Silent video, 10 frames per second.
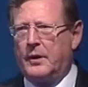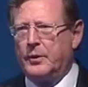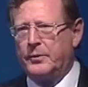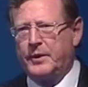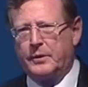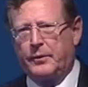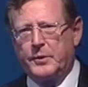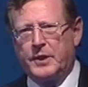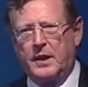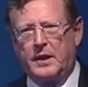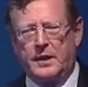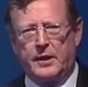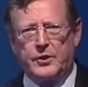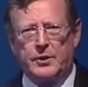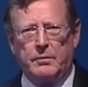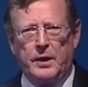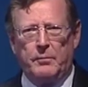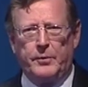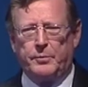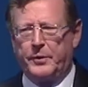I don't think there was any connection
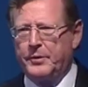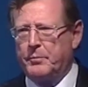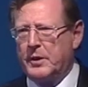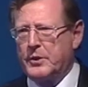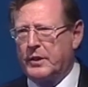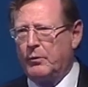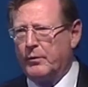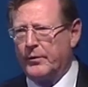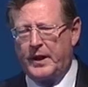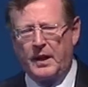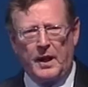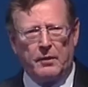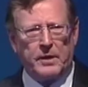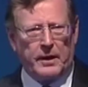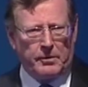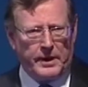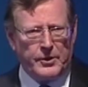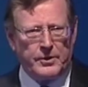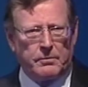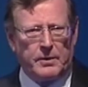with the marching over the
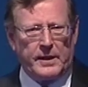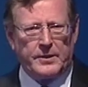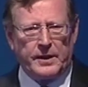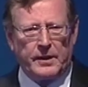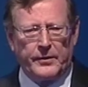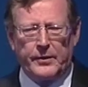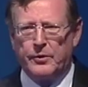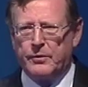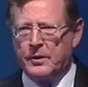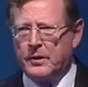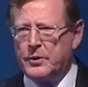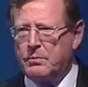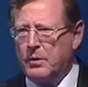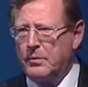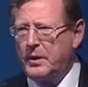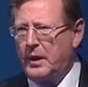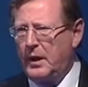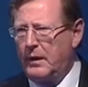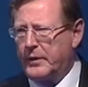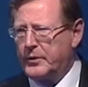recreational rioting on the Newton Arch Road
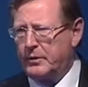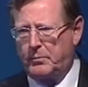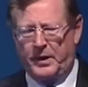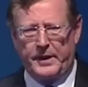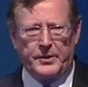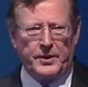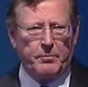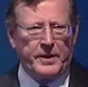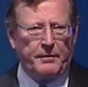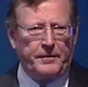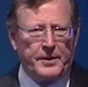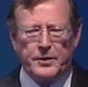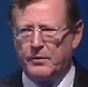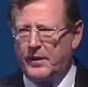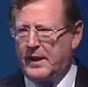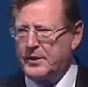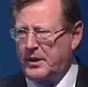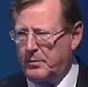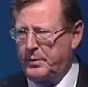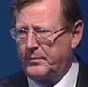that took place in Belfast over the
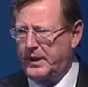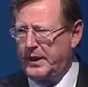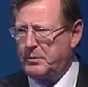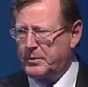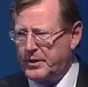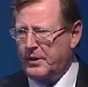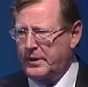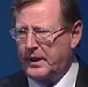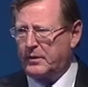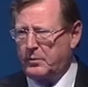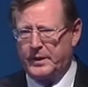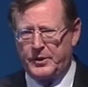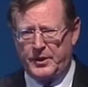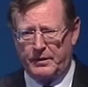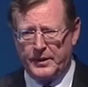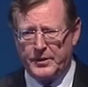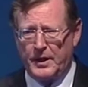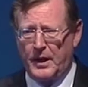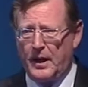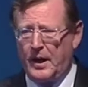last couple of days, which started to get quite
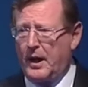serious.